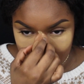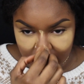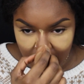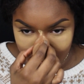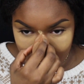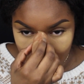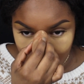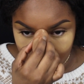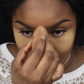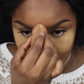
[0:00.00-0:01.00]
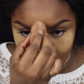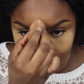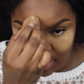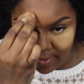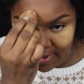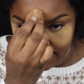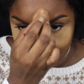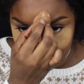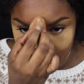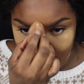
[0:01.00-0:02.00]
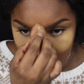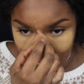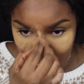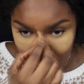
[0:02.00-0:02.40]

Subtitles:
set my nose and my forehead.